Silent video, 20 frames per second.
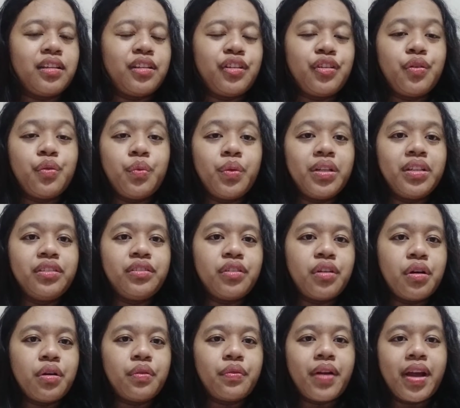you will
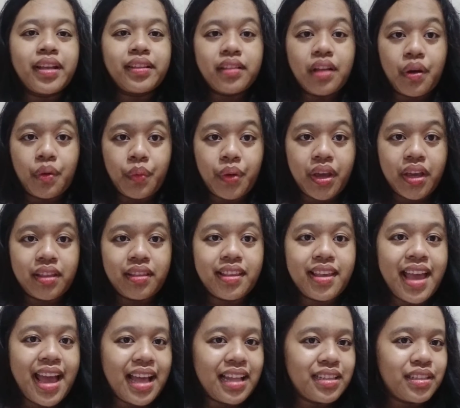know right away
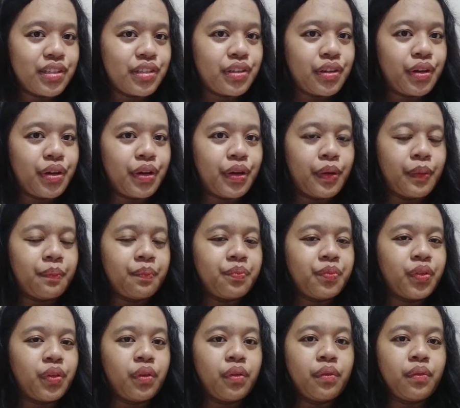the answer.
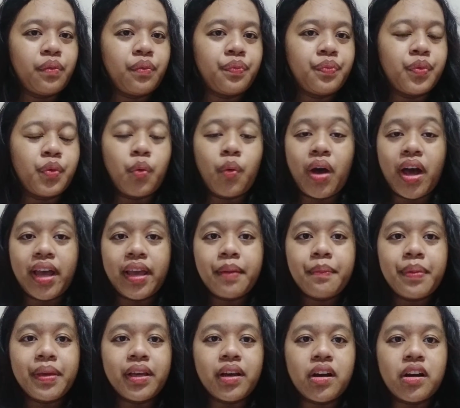Why?
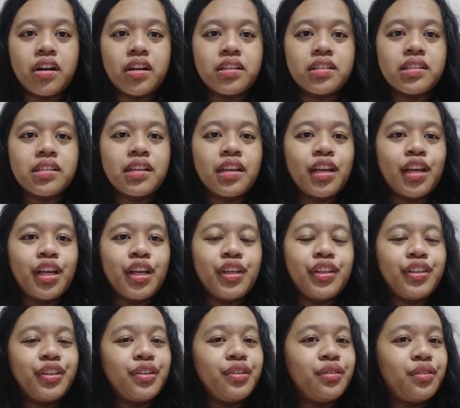Because
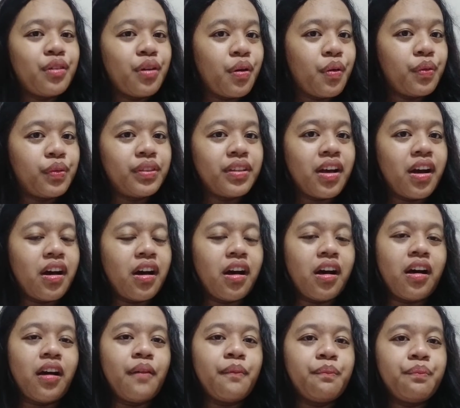you know
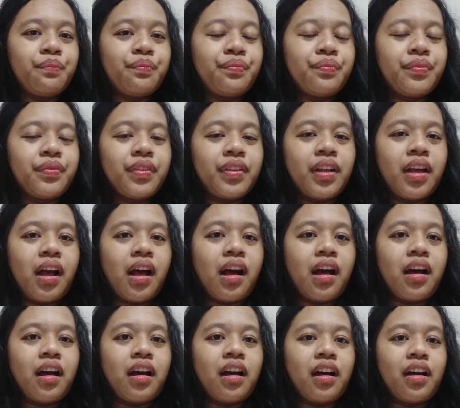the
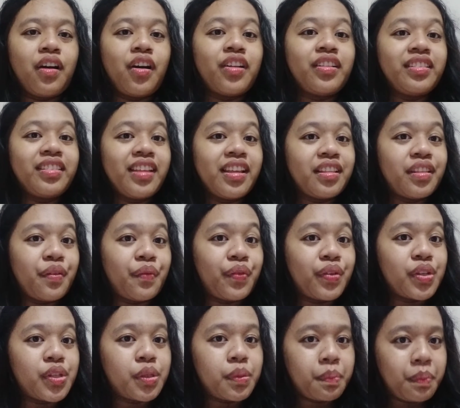content of
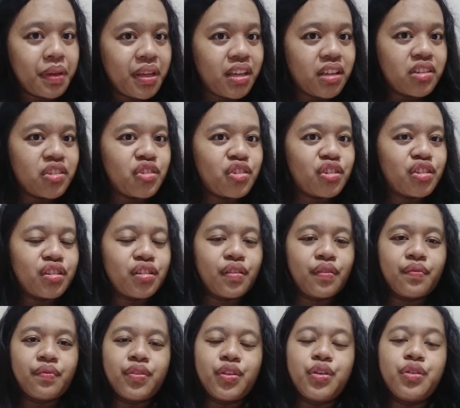your speech.
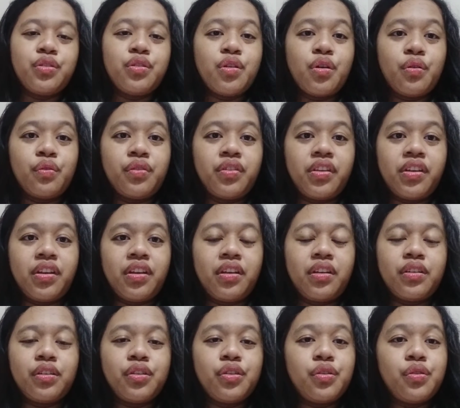
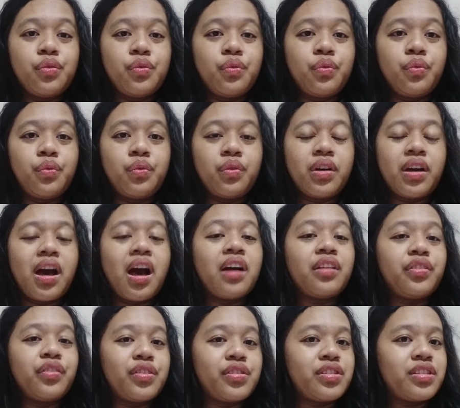You
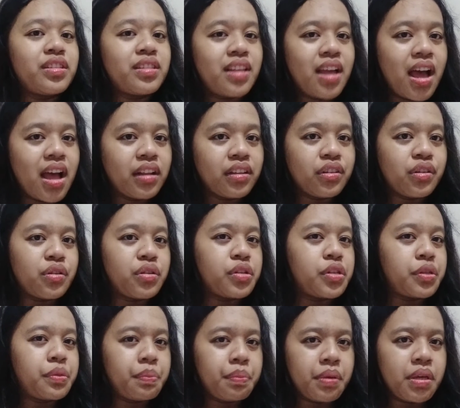understand your
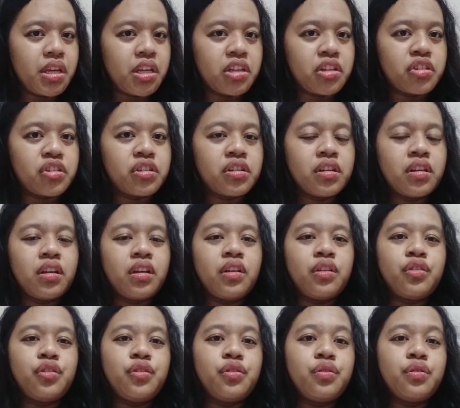speech.
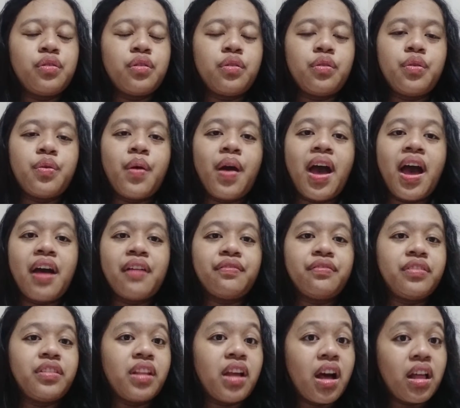You
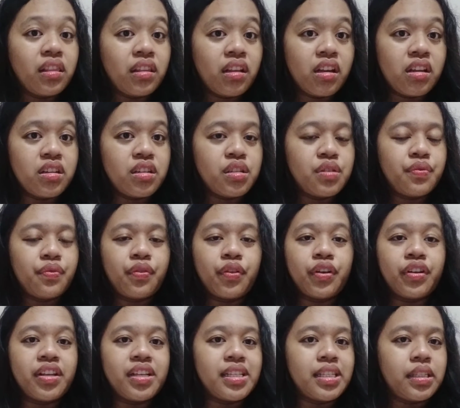have knowledge for
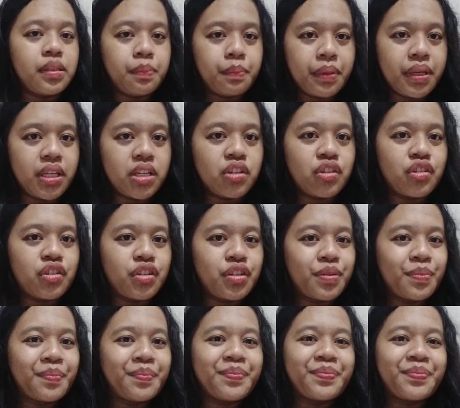this speech.